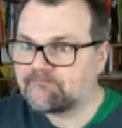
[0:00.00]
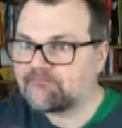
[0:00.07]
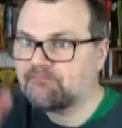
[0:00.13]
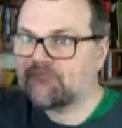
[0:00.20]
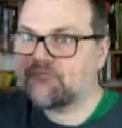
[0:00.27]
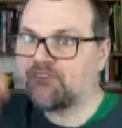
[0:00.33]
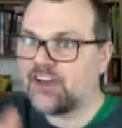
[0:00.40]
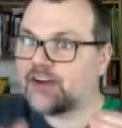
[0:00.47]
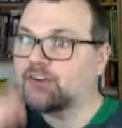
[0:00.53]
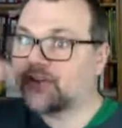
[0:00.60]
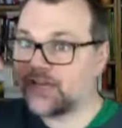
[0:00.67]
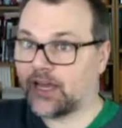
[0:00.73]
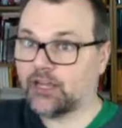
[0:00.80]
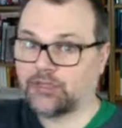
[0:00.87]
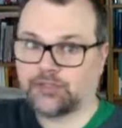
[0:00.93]

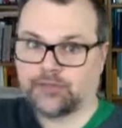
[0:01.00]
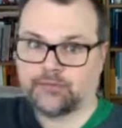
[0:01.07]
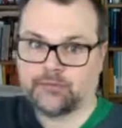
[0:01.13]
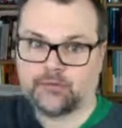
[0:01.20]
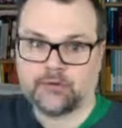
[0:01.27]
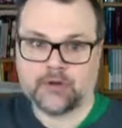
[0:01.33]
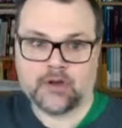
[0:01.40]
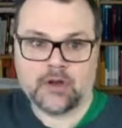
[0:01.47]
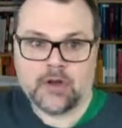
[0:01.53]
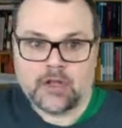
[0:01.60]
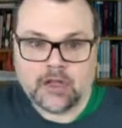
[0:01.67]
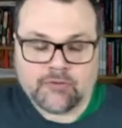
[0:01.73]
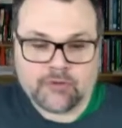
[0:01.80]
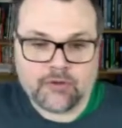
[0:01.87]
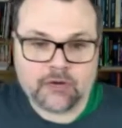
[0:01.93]
variation.
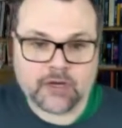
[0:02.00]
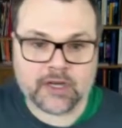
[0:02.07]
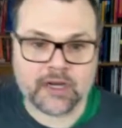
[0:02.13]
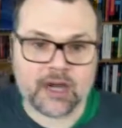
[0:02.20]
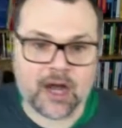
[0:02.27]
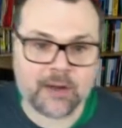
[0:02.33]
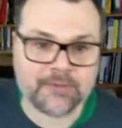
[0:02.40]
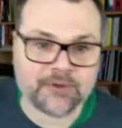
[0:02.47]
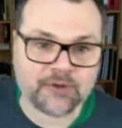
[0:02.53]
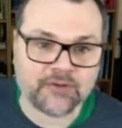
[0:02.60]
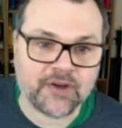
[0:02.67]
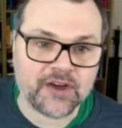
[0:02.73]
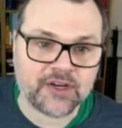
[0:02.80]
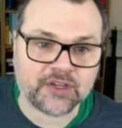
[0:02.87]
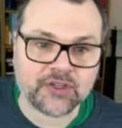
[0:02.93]
If you look at
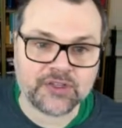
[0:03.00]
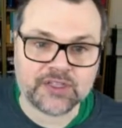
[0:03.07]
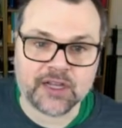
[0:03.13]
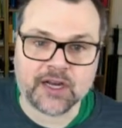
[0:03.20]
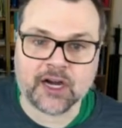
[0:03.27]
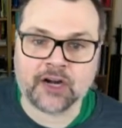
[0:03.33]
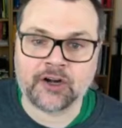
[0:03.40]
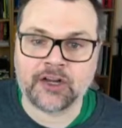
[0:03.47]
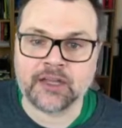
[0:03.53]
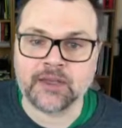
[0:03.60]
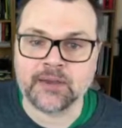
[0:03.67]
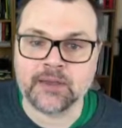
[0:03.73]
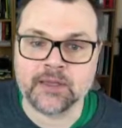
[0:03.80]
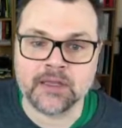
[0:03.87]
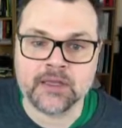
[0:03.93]
observations that are
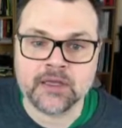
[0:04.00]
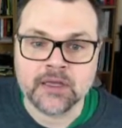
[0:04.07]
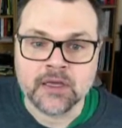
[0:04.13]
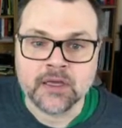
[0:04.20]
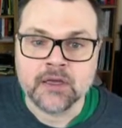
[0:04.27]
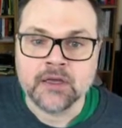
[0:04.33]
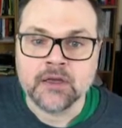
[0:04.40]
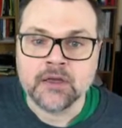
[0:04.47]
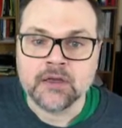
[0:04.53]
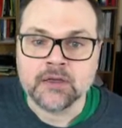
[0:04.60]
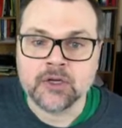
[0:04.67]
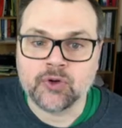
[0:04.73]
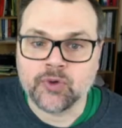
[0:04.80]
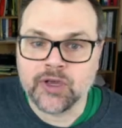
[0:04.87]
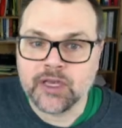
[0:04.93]
in the
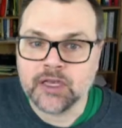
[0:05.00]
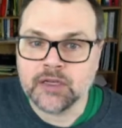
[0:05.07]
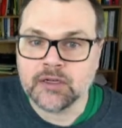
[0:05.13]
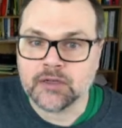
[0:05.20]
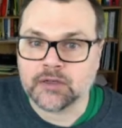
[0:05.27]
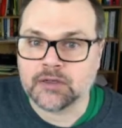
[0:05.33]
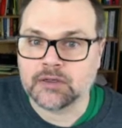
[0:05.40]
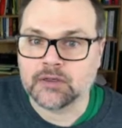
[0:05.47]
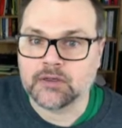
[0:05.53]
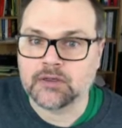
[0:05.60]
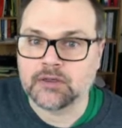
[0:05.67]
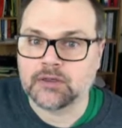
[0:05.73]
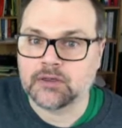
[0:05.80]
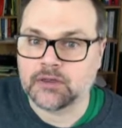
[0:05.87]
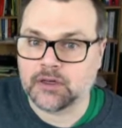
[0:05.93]
green
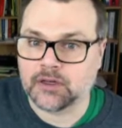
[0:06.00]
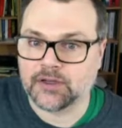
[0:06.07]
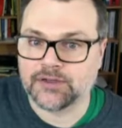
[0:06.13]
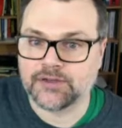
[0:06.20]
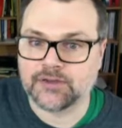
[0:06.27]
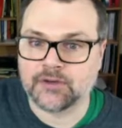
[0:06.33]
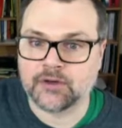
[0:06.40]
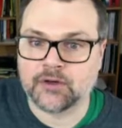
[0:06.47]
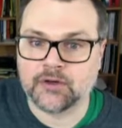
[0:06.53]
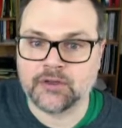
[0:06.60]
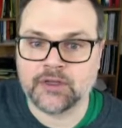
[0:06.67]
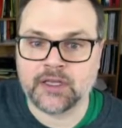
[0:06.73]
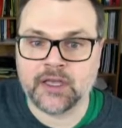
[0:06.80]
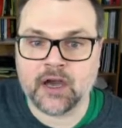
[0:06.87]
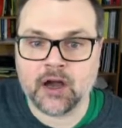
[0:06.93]
cluster,
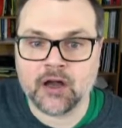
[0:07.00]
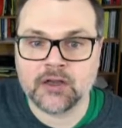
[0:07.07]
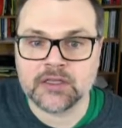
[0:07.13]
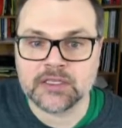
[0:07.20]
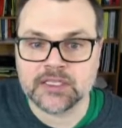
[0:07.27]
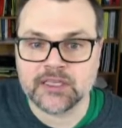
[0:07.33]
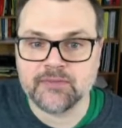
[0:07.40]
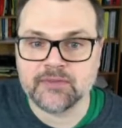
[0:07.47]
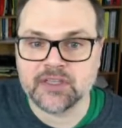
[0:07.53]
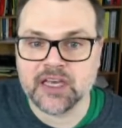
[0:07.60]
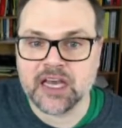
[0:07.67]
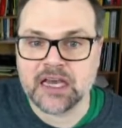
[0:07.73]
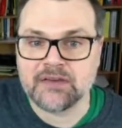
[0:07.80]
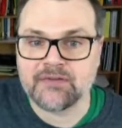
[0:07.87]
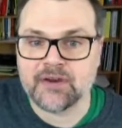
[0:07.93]
they all seem to
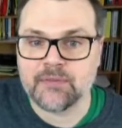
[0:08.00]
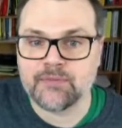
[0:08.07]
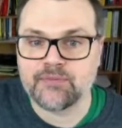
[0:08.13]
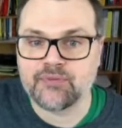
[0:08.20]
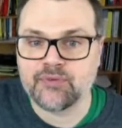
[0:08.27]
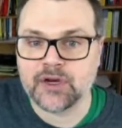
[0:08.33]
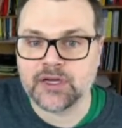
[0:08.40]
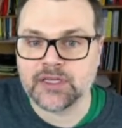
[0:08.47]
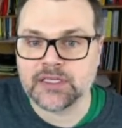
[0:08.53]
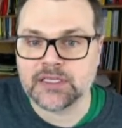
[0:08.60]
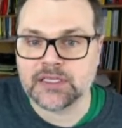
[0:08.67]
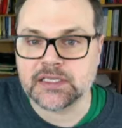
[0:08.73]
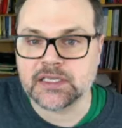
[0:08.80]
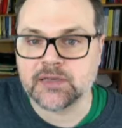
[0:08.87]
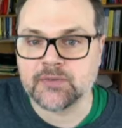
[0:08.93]
have a pretty
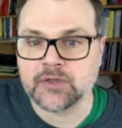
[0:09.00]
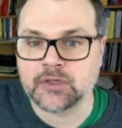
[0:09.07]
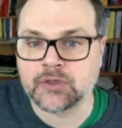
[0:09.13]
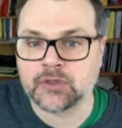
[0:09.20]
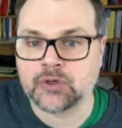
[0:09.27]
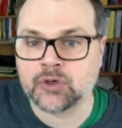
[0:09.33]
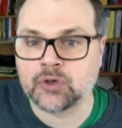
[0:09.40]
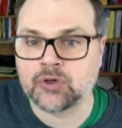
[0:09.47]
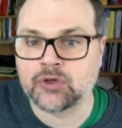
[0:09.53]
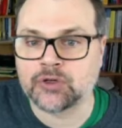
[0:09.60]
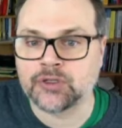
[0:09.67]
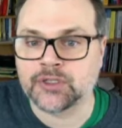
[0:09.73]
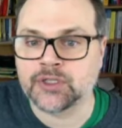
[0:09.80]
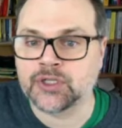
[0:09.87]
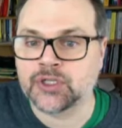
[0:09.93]
similar
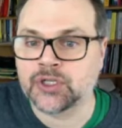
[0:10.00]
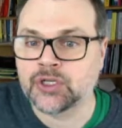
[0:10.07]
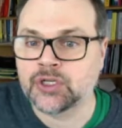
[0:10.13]
orange